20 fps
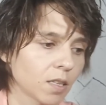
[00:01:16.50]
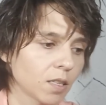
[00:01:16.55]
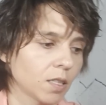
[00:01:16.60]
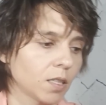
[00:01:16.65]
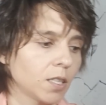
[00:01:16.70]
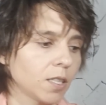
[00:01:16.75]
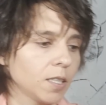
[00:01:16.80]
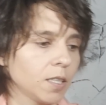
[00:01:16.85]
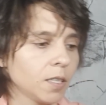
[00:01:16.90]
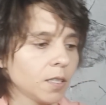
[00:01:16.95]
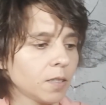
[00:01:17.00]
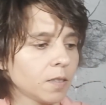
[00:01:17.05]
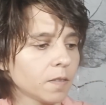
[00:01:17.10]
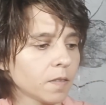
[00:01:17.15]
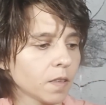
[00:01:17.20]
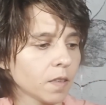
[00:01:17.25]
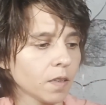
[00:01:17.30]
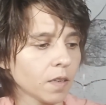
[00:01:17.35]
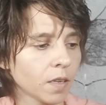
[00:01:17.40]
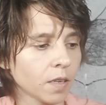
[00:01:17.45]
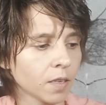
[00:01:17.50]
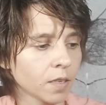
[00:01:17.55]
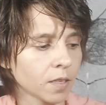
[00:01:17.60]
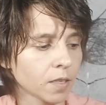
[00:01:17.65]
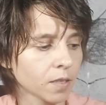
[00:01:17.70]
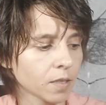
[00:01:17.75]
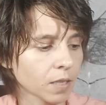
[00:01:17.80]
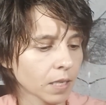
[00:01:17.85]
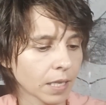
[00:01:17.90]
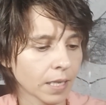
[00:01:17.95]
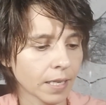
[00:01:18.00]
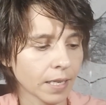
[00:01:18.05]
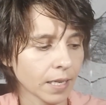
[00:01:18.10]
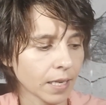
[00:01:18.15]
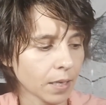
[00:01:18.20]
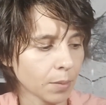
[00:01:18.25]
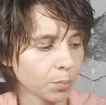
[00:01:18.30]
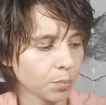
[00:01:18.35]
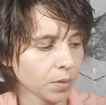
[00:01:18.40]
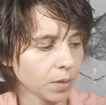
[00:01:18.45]
Clear the air,
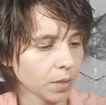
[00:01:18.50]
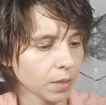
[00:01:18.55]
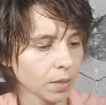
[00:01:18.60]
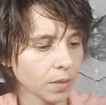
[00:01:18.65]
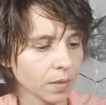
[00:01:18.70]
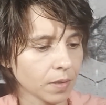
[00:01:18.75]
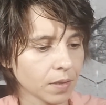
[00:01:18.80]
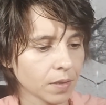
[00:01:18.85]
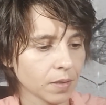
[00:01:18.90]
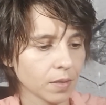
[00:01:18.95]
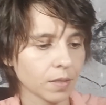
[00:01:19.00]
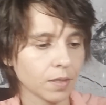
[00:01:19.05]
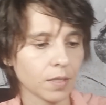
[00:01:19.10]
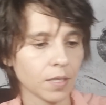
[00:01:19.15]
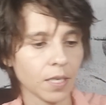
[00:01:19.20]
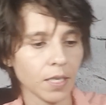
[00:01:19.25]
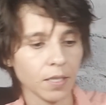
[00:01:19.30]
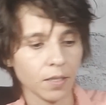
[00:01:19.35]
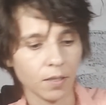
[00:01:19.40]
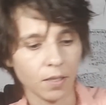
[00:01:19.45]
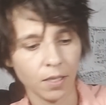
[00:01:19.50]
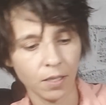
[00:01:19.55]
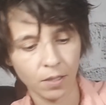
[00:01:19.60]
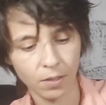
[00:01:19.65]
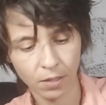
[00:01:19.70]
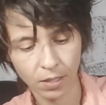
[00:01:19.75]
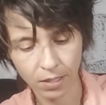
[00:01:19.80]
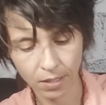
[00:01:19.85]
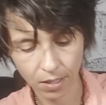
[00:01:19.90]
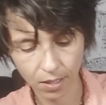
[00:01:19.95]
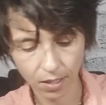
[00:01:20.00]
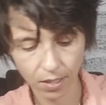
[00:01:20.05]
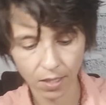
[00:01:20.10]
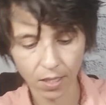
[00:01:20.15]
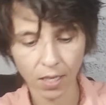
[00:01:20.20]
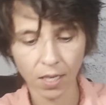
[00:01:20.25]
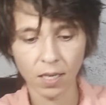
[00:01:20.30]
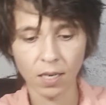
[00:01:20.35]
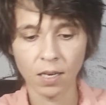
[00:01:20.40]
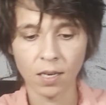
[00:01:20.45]
Cappy. All right, now let's
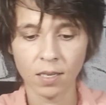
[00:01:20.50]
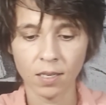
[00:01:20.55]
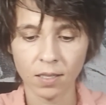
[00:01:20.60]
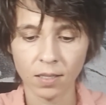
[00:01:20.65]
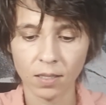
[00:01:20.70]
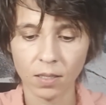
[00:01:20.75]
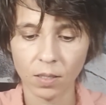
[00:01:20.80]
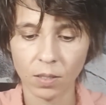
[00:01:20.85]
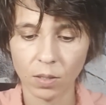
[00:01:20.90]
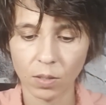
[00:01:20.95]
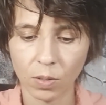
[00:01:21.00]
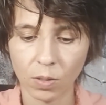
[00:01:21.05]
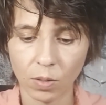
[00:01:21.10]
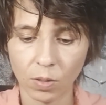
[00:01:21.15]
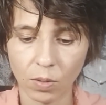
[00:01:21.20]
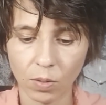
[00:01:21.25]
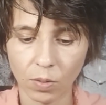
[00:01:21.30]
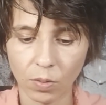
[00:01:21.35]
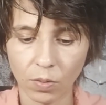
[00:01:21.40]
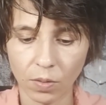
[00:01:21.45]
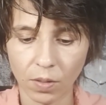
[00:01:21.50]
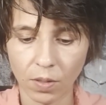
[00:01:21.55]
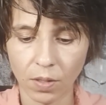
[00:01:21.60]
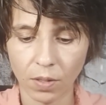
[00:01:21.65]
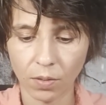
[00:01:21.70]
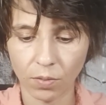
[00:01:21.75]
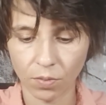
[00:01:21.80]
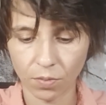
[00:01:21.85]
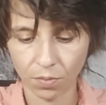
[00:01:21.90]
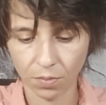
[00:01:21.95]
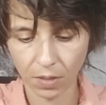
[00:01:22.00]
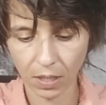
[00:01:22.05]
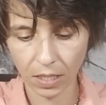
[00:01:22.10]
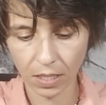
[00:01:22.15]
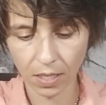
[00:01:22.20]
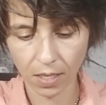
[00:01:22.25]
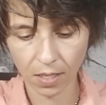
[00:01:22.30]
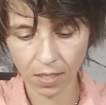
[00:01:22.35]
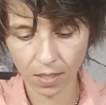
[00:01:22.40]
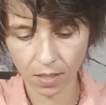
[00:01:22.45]
get on to the
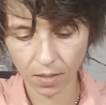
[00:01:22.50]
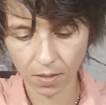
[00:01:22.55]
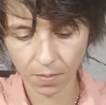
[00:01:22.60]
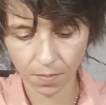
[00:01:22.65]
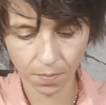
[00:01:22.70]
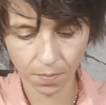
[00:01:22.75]
reading.